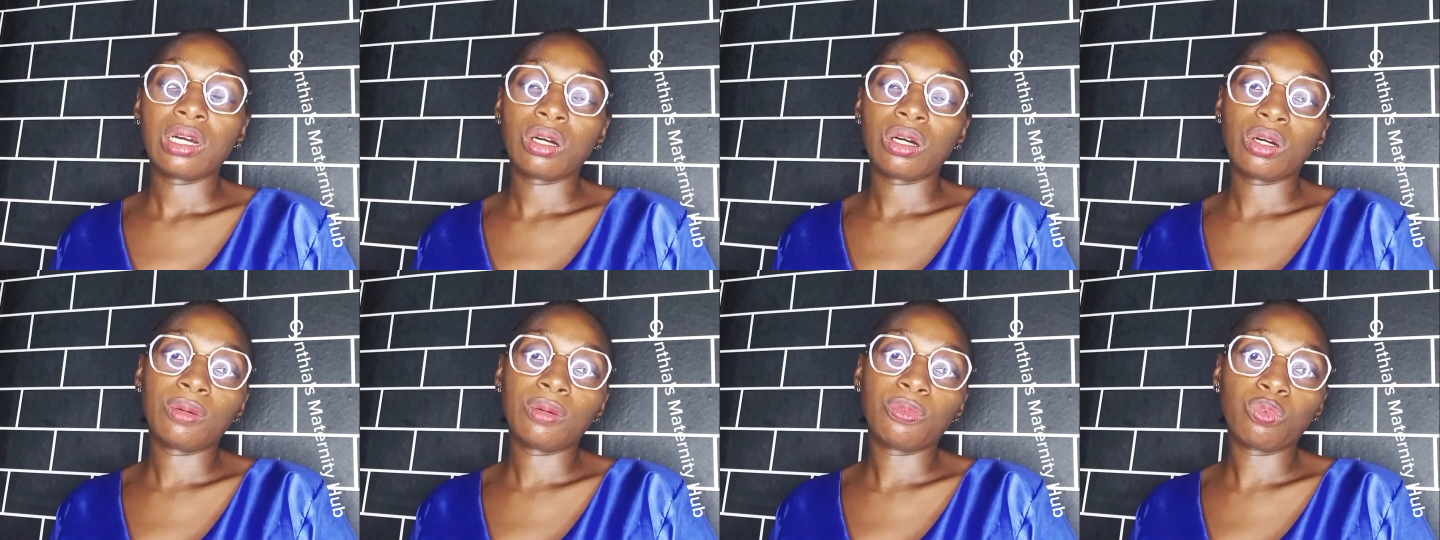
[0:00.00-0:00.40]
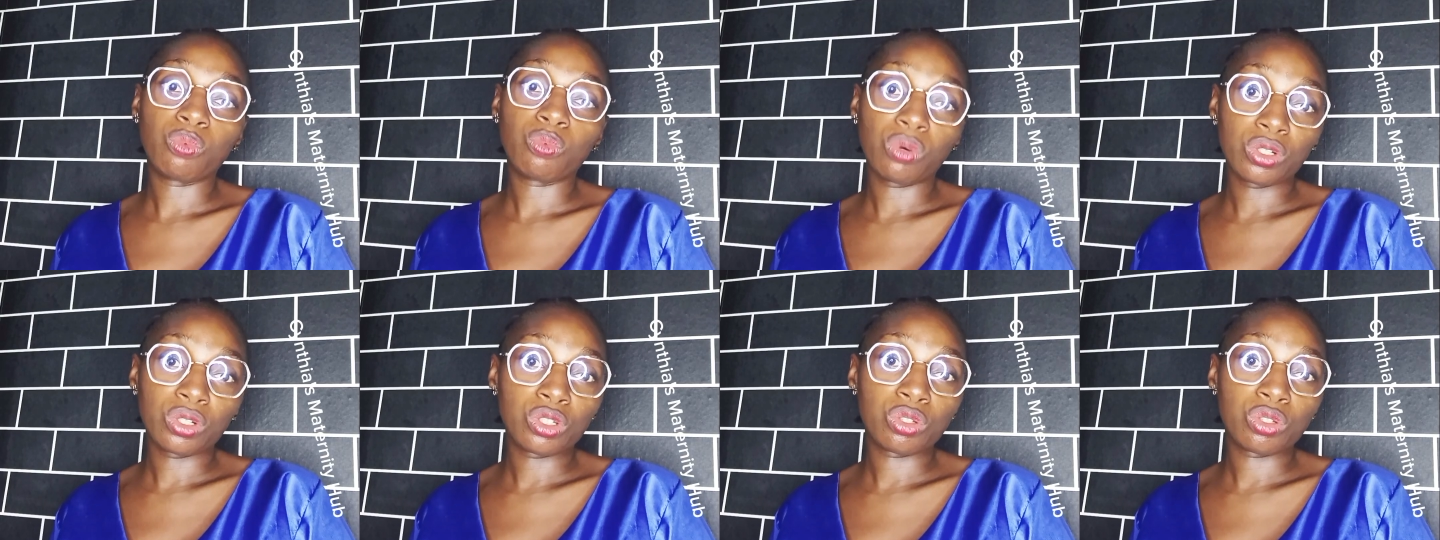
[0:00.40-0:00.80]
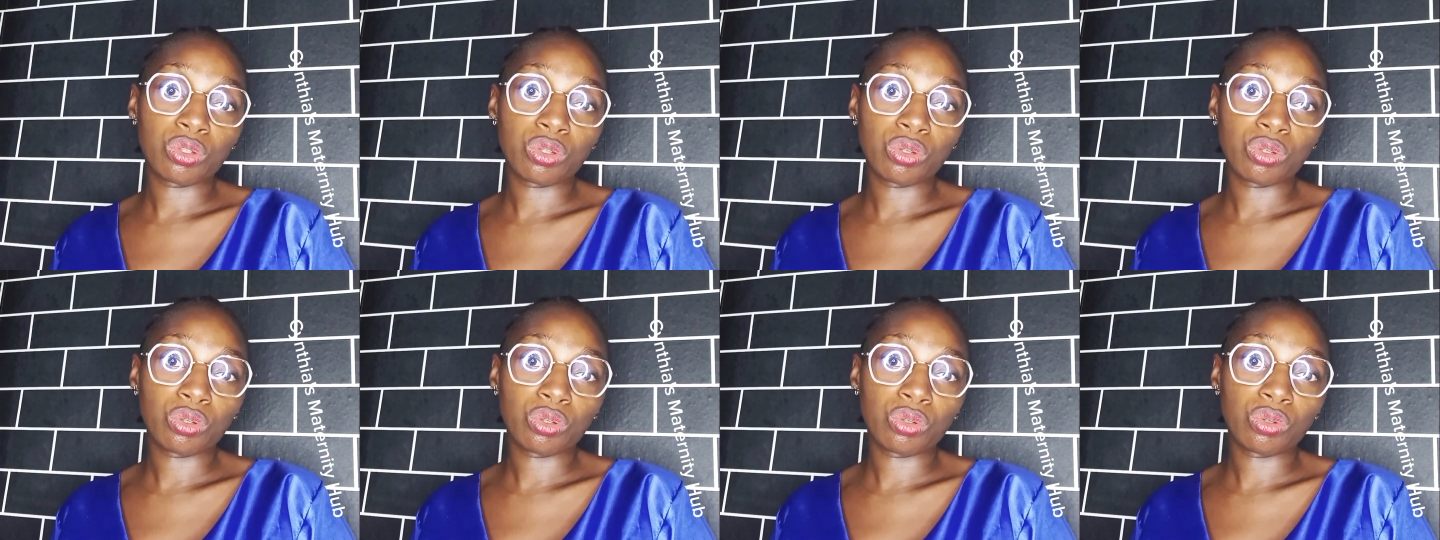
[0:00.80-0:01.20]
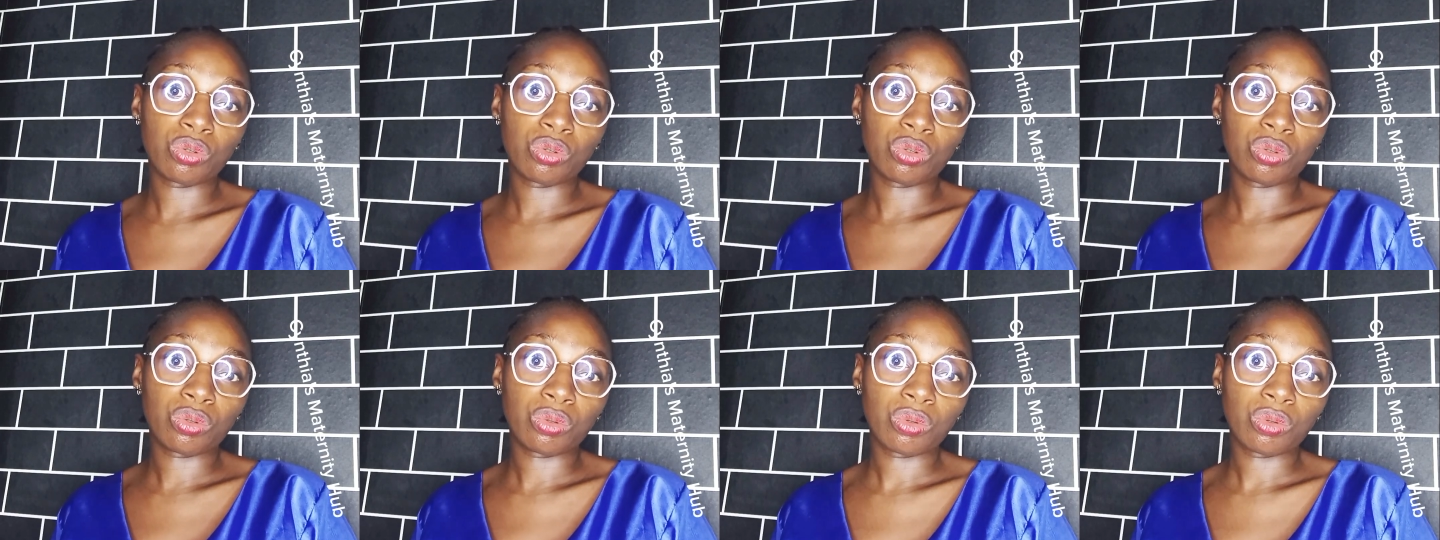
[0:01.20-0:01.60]
want to
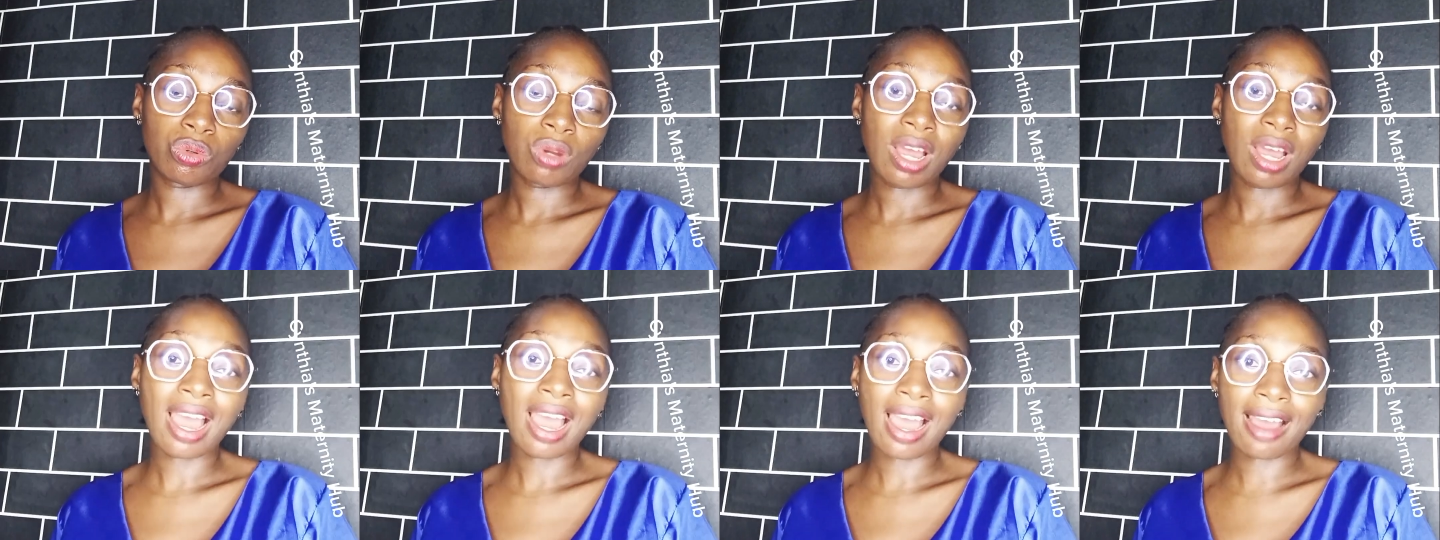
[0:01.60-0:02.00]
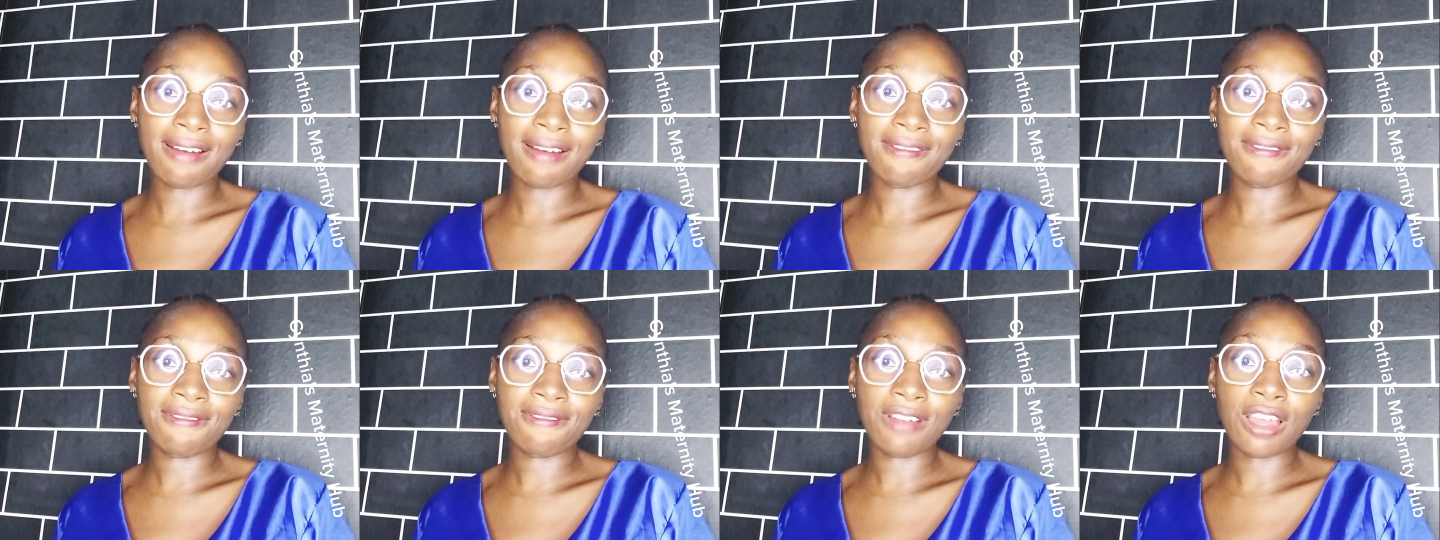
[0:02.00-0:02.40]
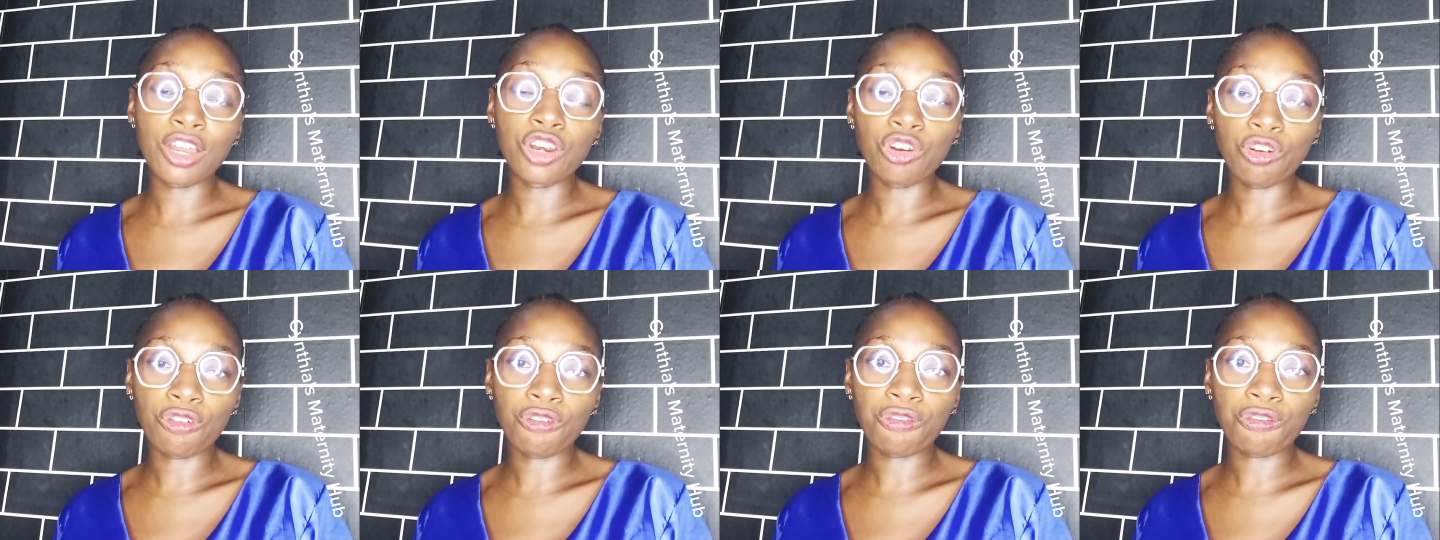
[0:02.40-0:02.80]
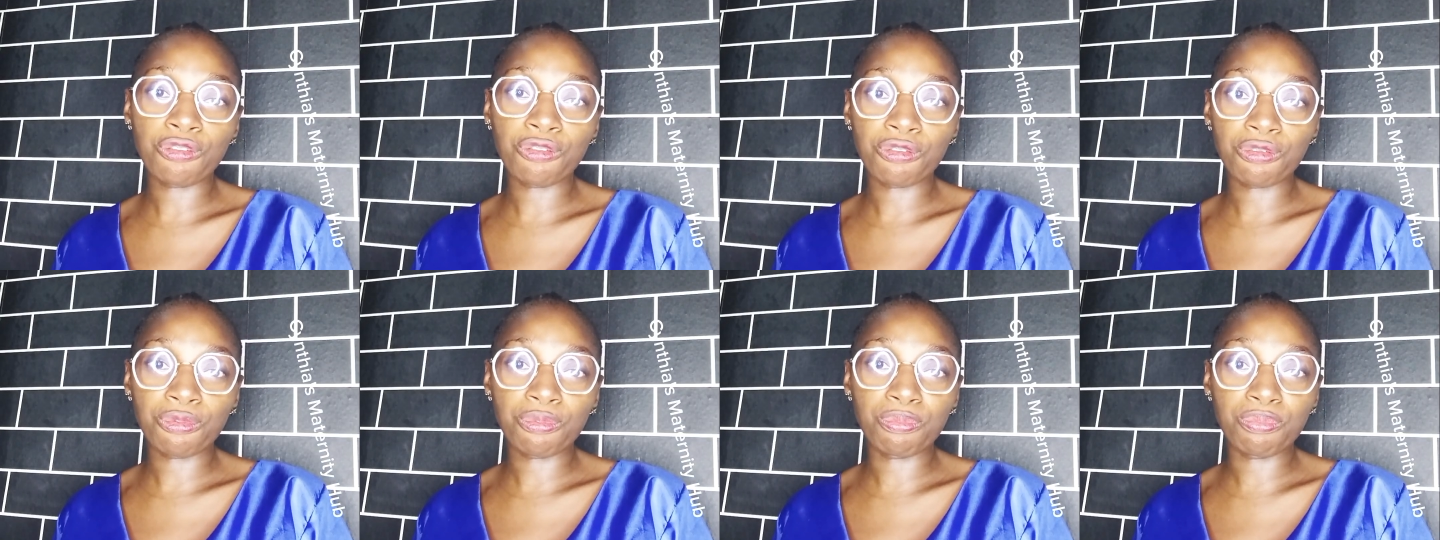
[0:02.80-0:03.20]
have enough
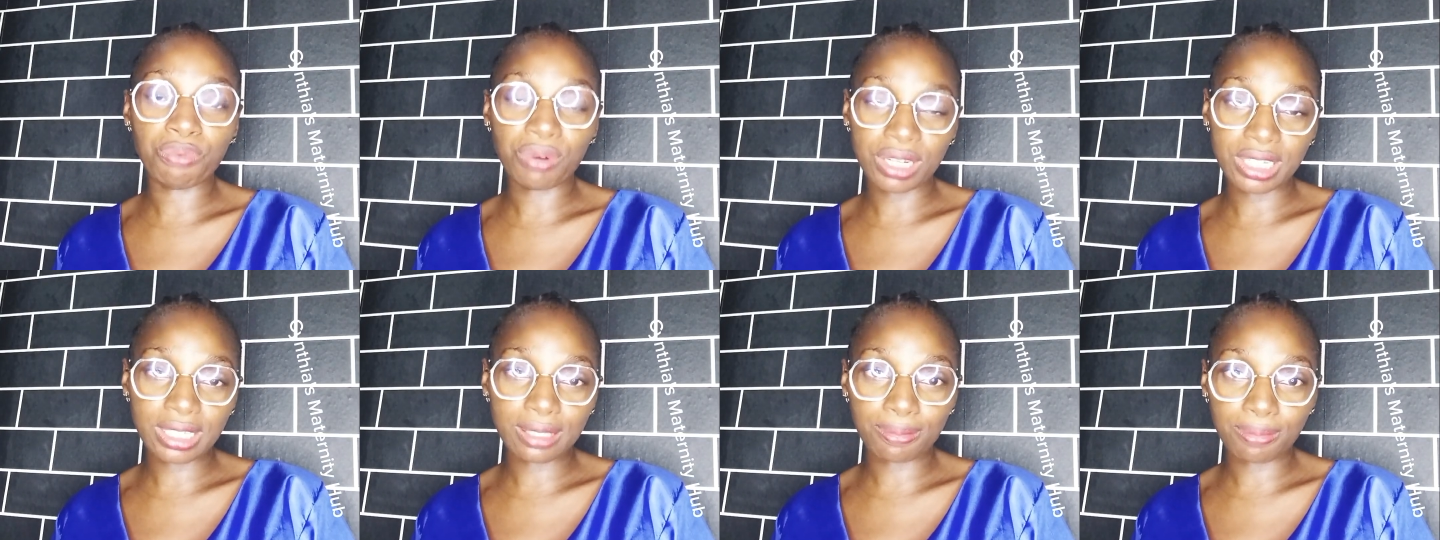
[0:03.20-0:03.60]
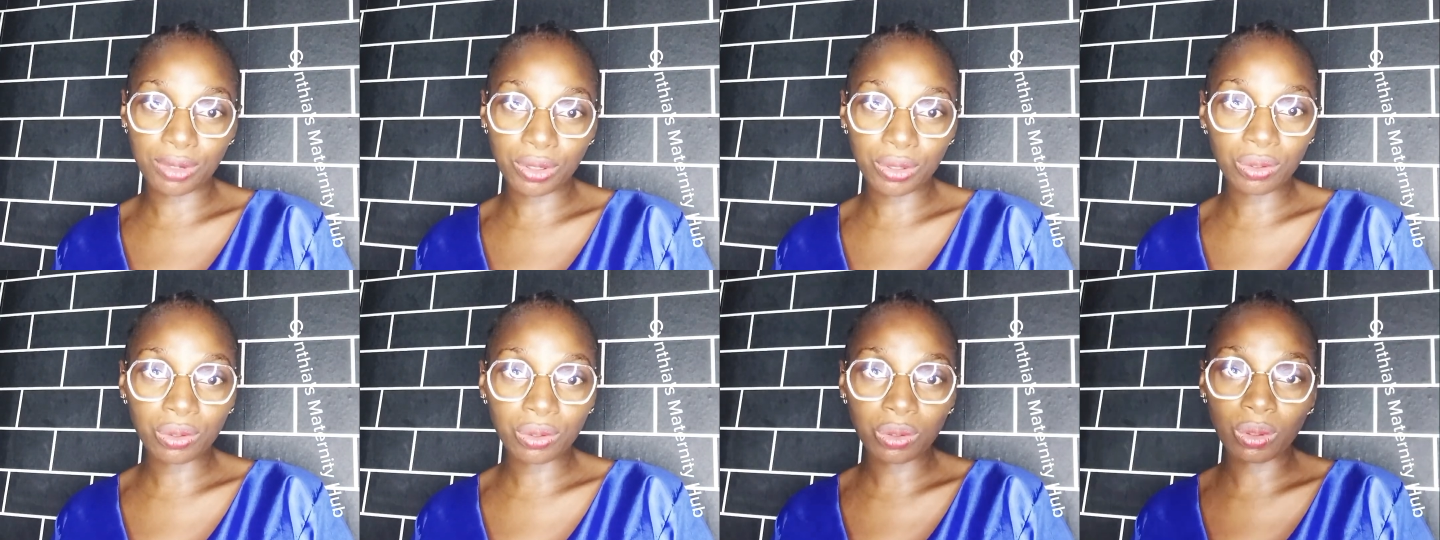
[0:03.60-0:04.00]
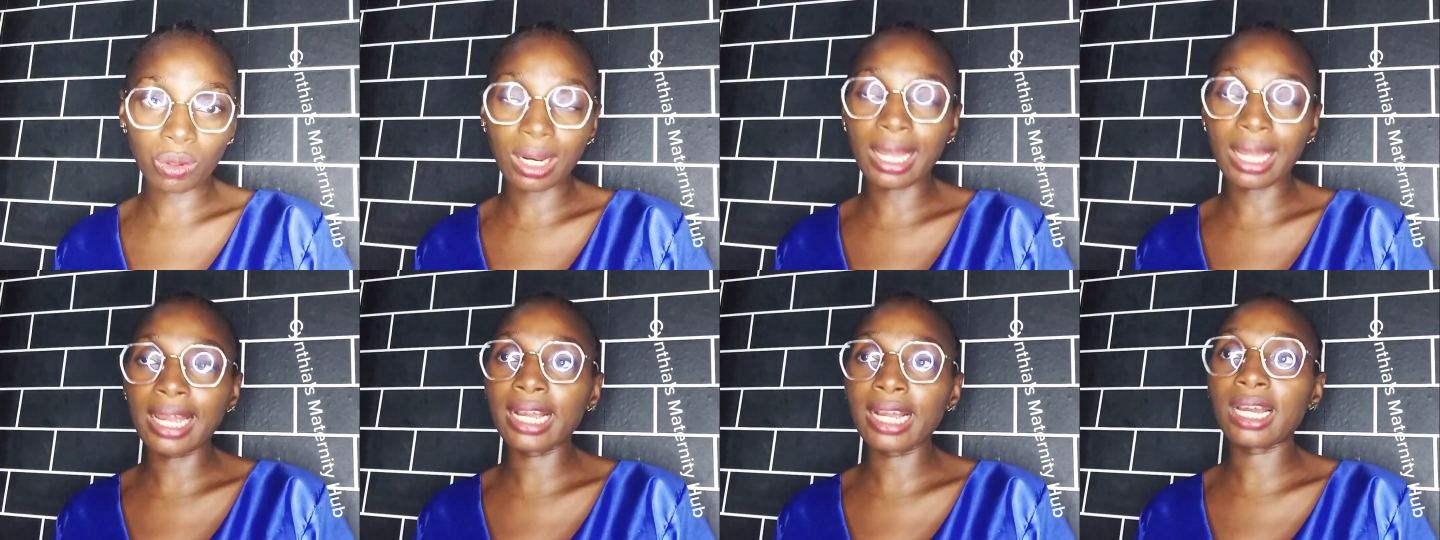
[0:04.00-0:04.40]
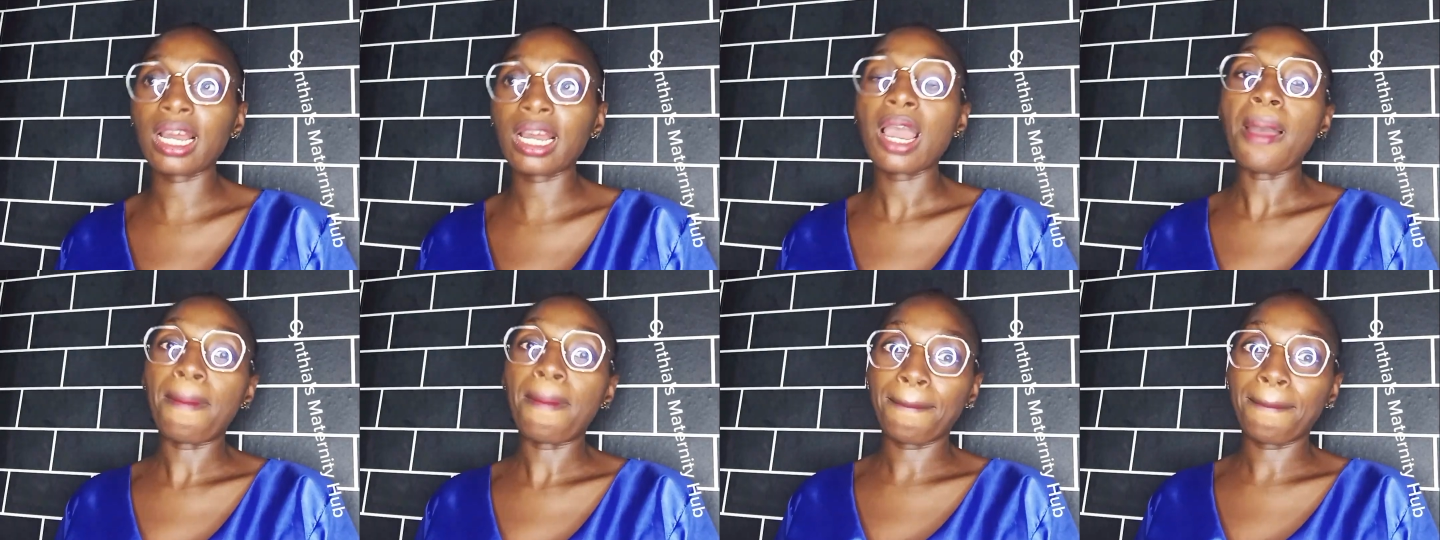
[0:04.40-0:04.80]
breast milk, like
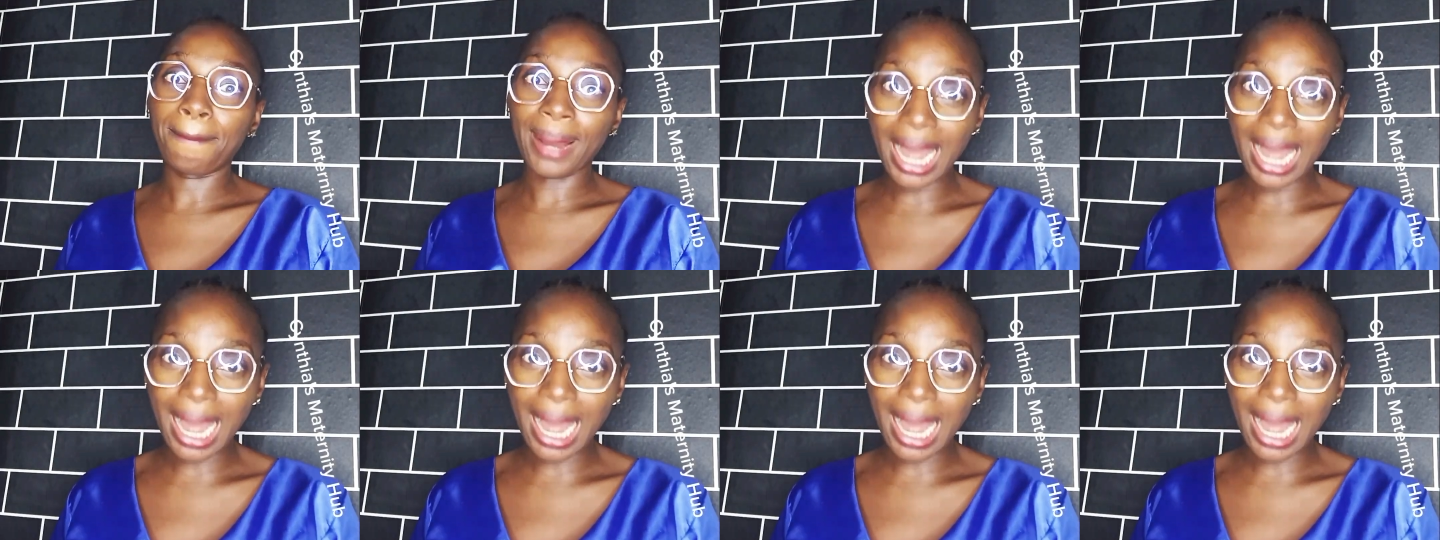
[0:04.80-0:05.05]
pap.